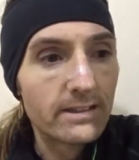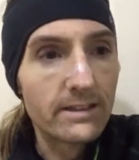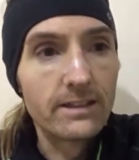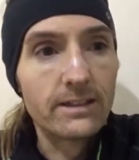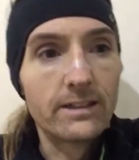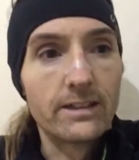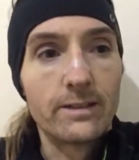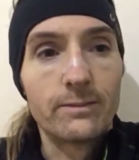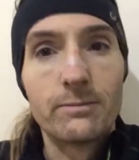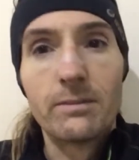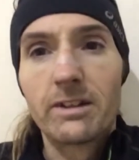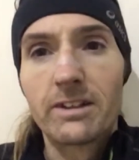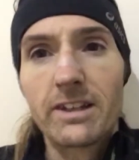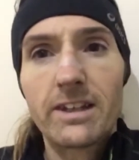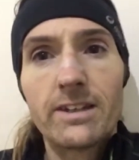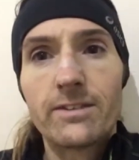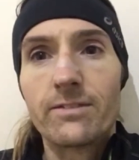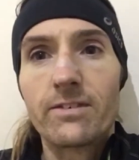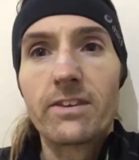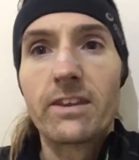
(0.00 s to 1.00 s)
Um, I
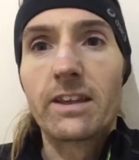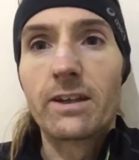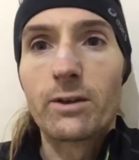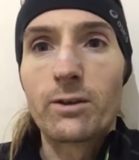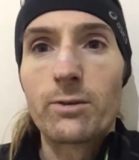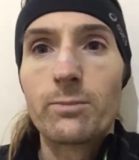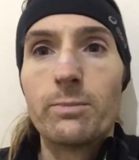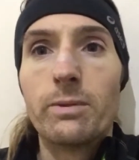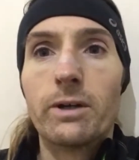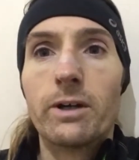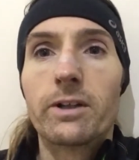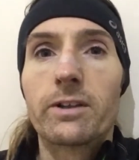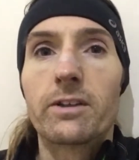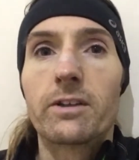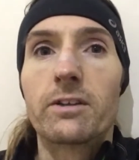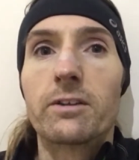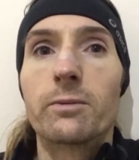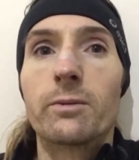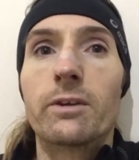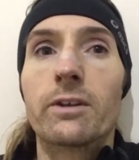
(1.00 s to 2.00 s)
didn't even think as a
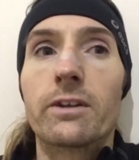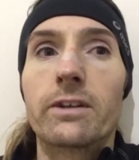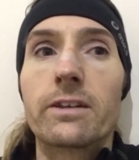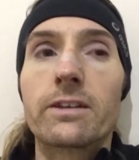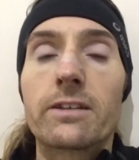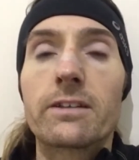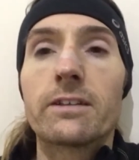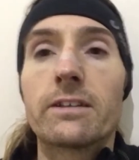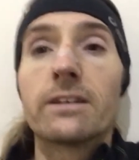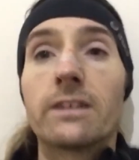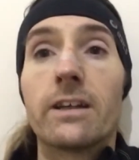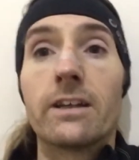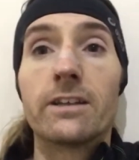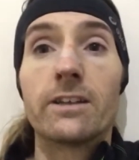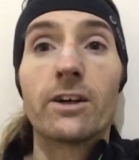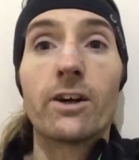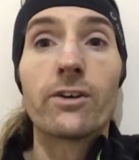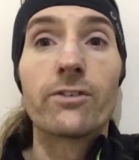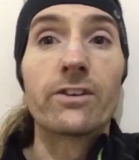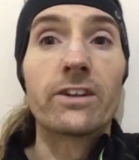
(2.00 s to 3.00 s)
person, to be honest. And
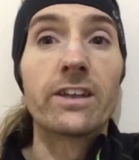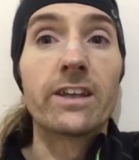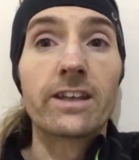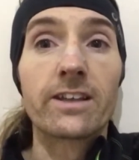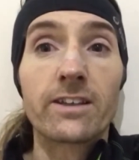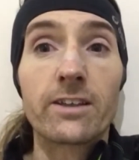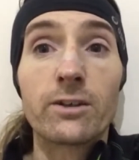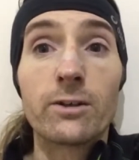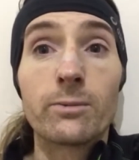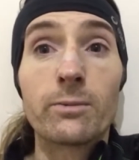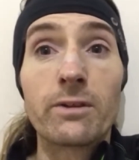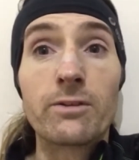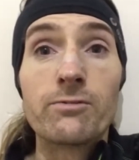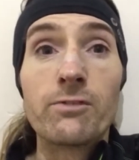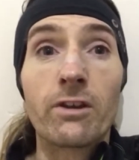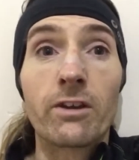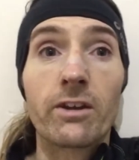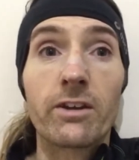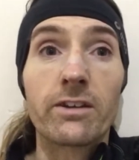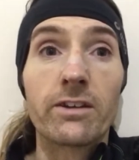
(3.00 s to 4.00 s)
the irony is, I normally
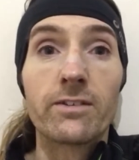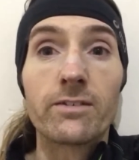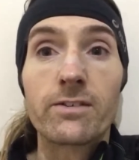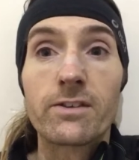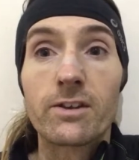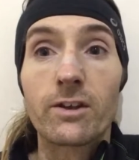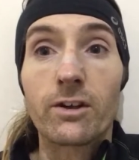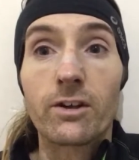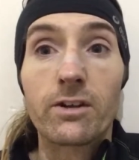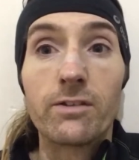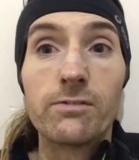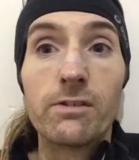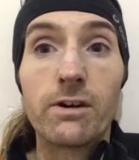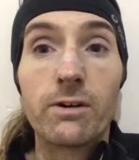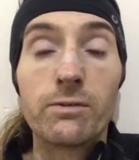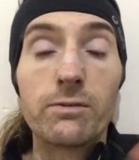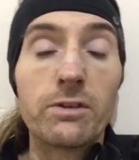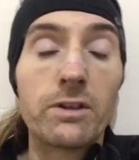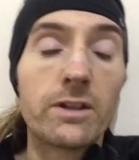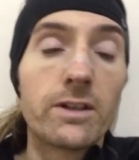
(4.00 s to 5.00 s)
run on the other side of the
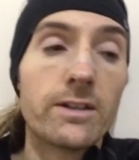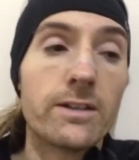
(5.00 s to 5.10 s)
road.